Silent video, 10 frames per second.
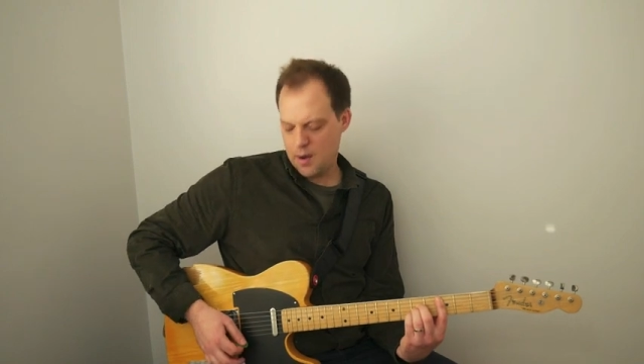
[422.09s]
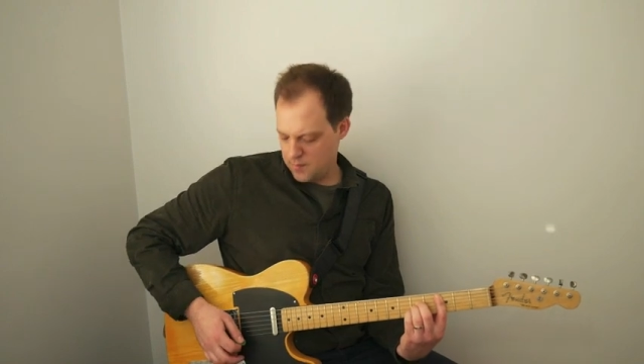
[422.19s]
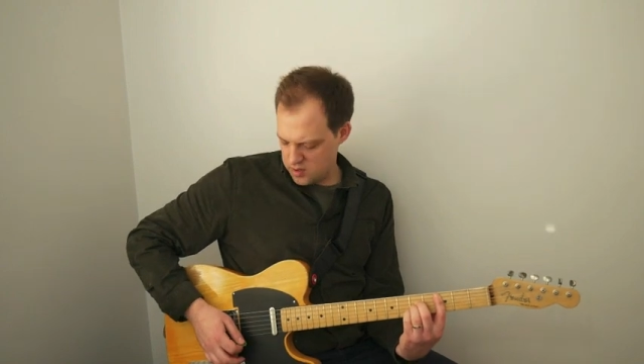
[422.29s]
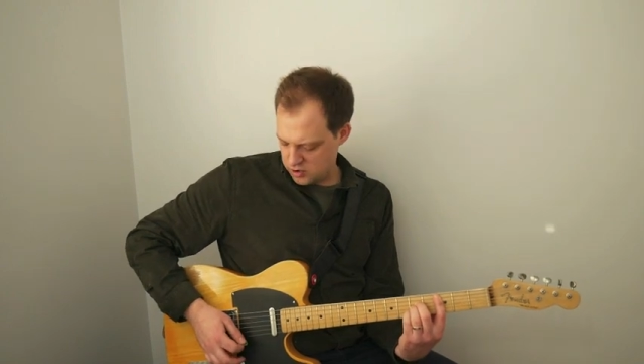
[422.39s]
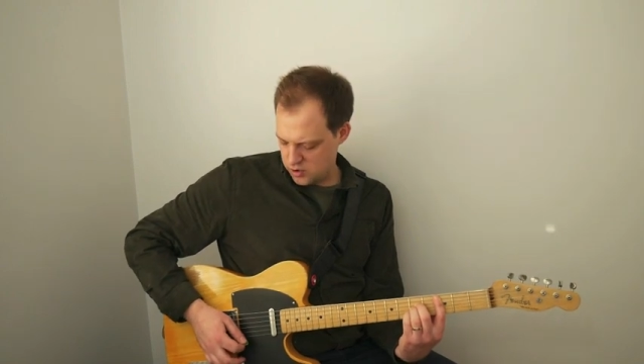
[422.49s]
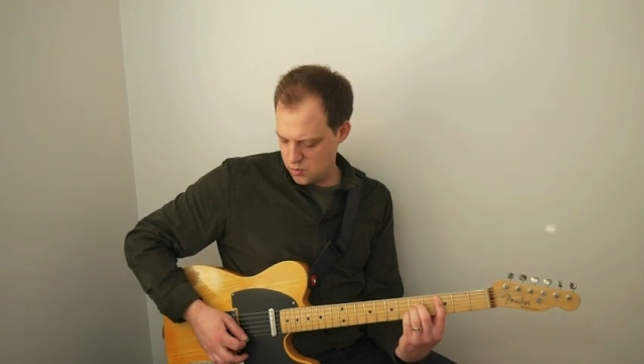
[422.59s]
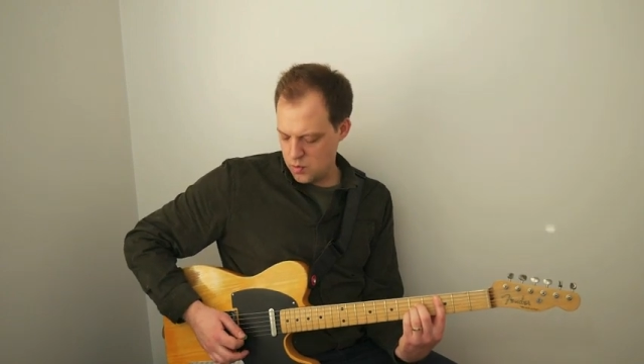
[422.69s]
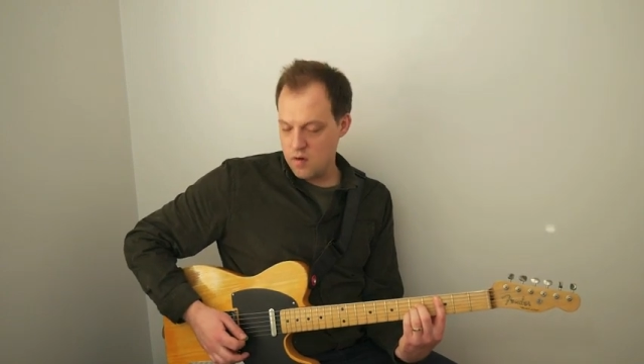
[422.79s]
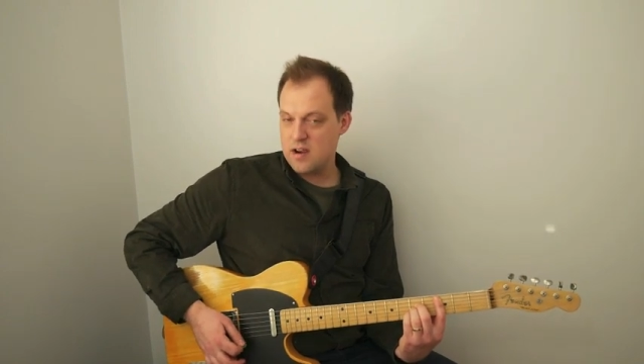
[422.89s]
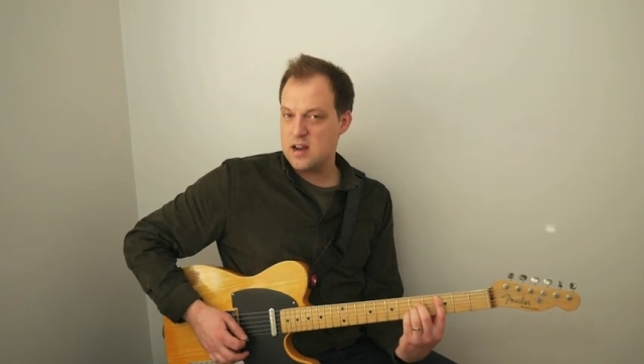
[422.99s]
I'm not too
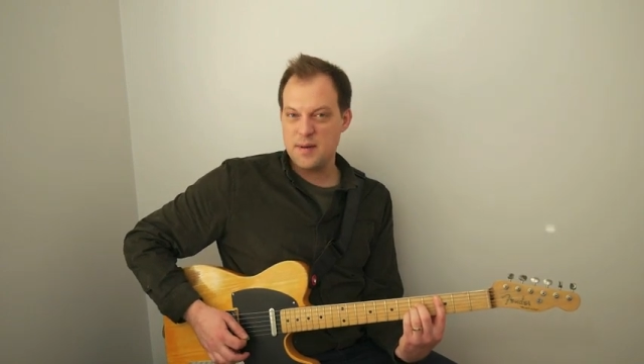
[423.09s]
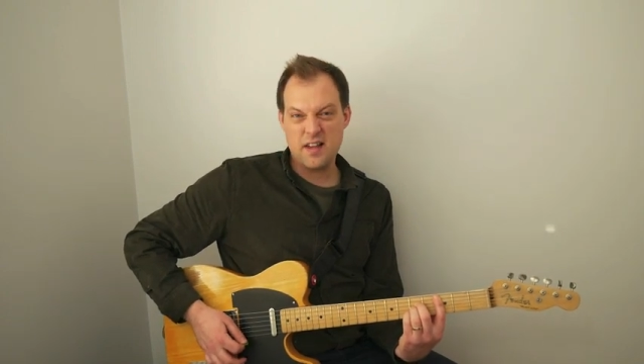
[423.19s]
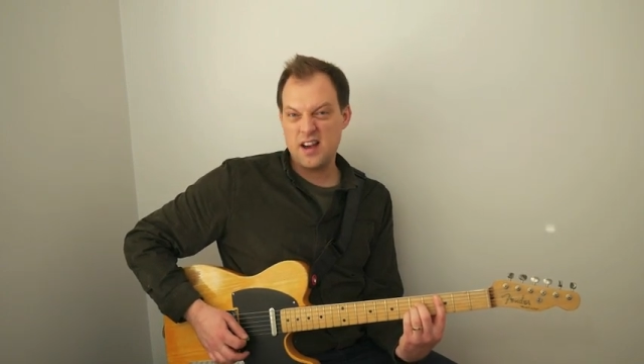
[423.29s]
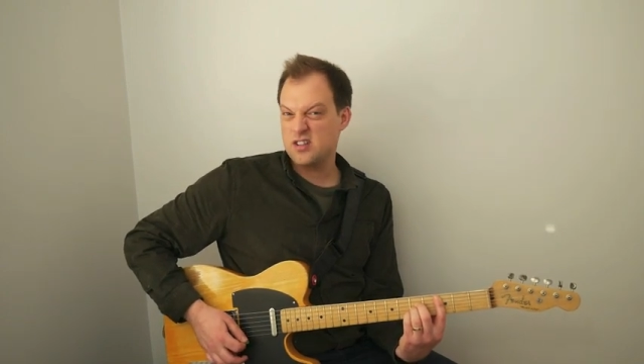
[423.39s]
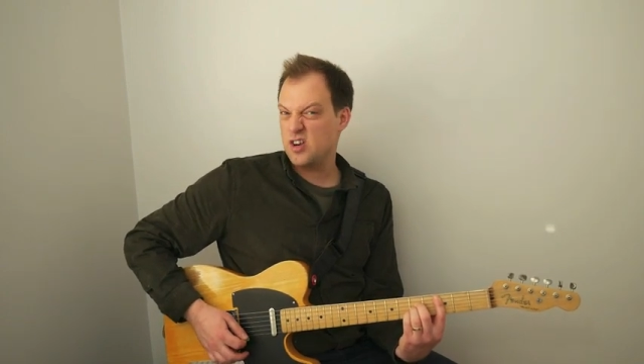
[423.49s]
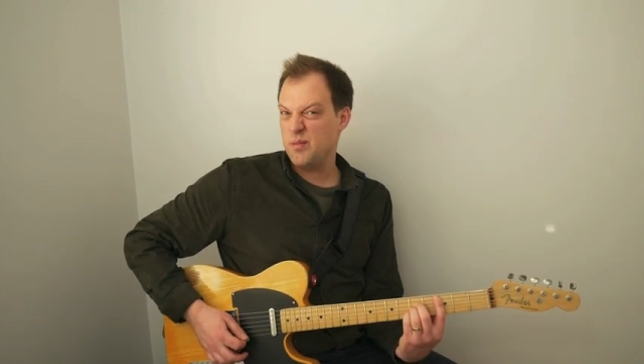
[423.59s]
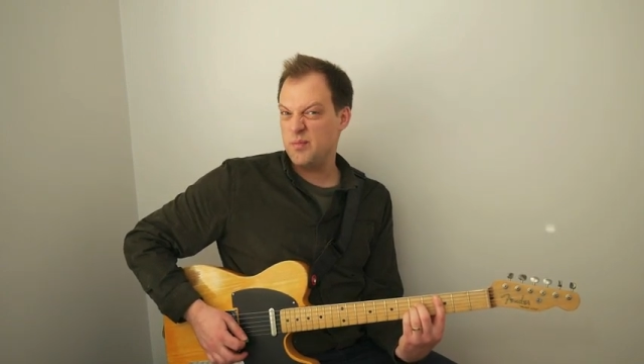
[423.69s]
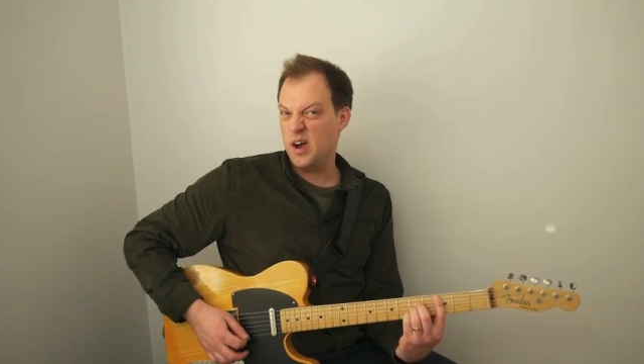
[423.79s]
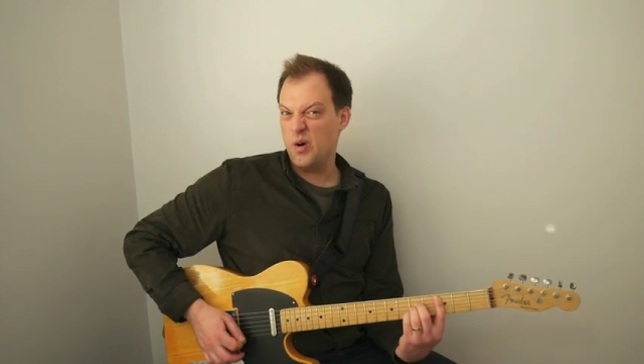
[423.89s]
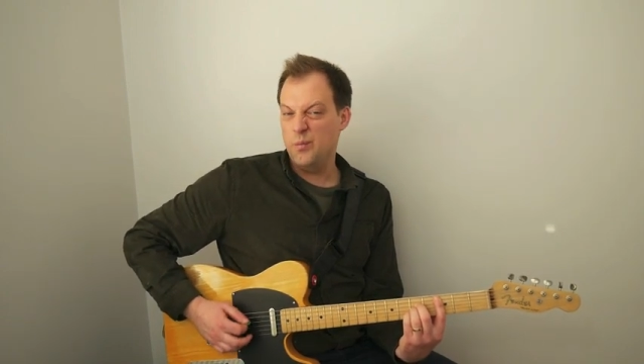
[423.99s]
worried about that top
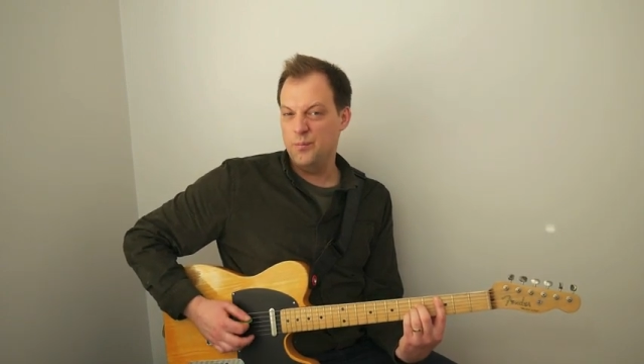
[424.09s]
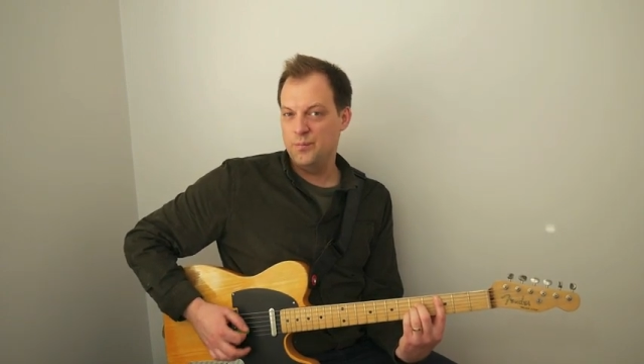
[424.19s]
note.